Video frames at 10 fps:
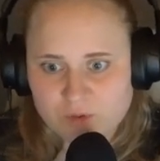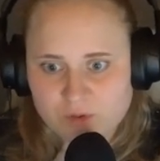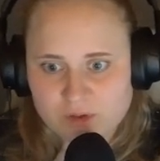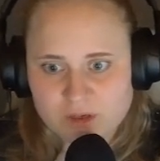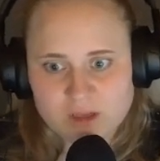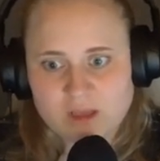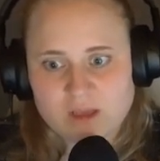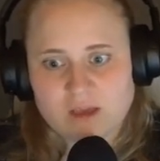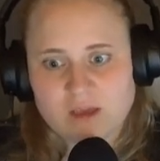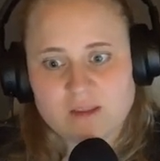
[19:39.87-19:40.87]
and
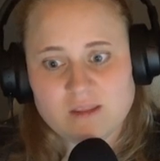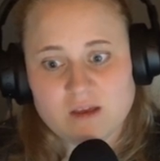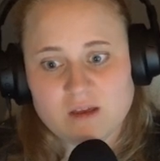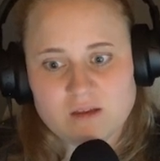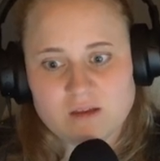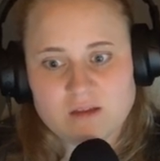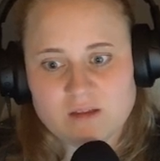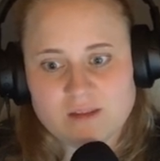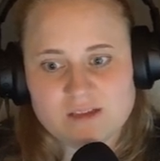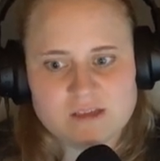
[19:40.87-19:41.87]
then he says
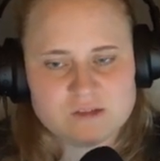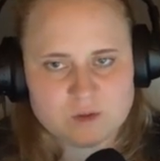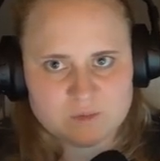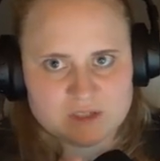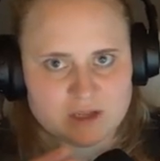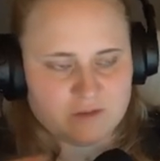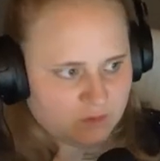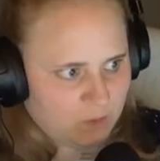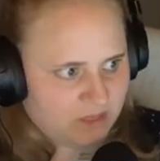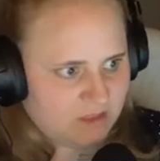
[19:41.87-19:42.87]
to himself with
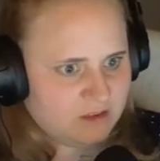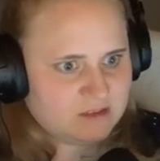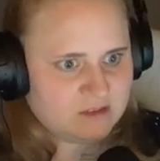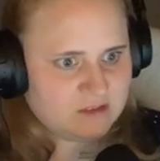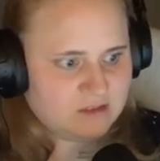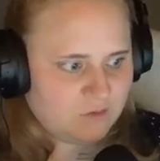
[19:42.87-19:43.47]
this different voice,